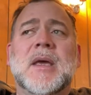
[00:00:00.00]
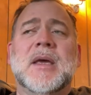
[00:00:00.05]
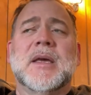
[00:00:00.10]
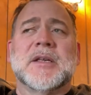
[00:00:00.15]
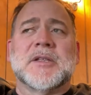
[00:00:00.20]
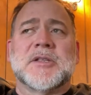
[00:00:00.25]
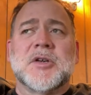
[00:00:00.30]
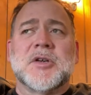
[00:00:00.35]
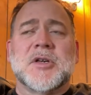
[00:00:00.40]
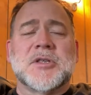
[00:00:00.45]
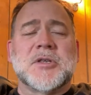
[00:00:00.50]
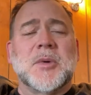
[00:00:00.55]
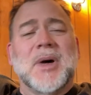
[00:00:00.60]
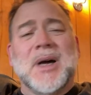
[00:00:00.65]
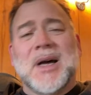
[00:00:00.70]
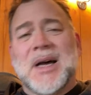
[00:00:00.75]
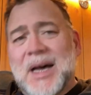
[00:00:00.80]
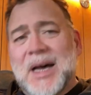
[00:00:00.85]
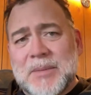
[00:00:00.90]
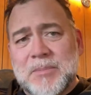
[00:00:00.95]
It's also
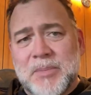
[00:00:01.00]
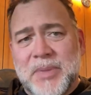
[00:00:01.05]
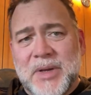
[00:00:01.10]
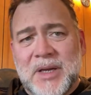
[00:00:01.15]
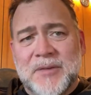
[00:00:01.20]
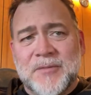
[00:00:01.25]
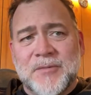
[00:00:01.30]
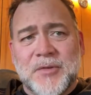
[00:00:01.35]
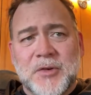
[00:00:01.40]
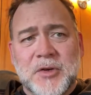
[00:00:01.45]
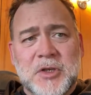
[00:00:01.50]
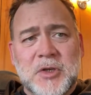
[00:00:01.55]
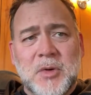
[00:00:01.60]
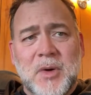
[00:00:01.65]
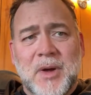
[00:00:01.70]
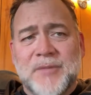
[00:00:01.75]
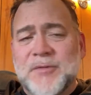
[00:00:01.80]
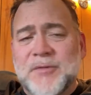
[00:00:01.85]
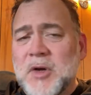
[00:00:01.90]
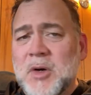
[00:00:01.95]
a hotbed for
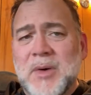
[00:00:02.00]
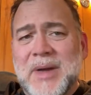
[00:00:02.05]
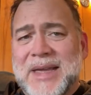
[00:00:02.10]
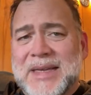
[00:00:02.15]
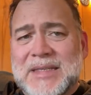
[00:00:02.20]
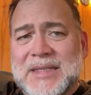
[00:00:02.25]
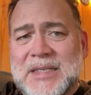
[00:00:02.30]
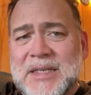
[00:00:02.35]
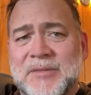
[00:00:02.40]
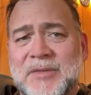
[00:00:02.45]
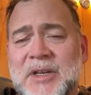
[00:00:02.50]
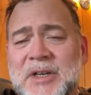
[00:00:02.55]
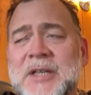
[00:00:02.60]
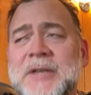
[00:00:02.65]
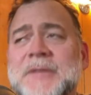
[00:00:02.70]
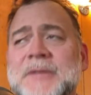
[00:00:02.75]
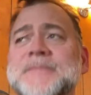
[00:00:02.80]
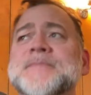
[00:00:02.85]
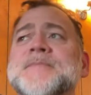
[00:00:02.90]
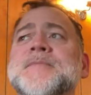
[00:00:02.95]
UFO
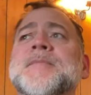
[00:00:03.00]
activity.